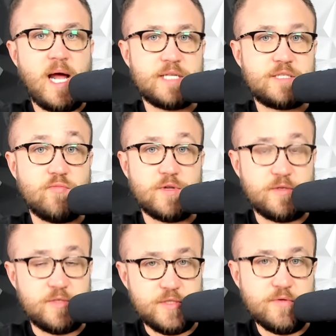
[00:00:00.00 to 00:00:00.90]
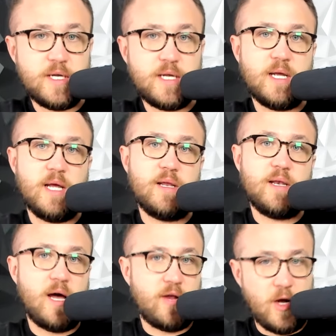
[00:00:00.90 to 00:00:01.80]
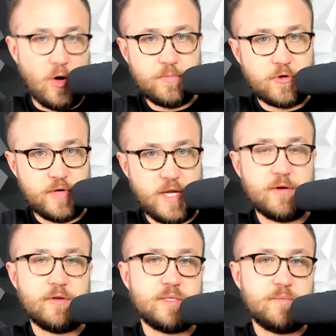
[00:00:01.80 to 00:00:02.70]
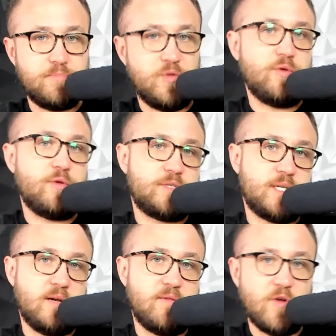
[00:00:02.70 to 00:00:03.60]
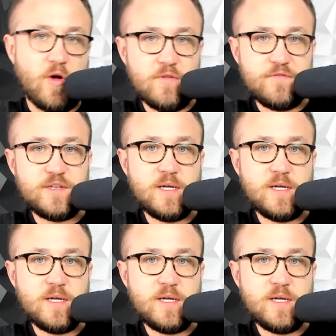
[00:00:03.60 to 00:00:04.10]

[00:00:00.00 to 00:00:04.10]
as to what they're doing and how to help creators and builders get involved.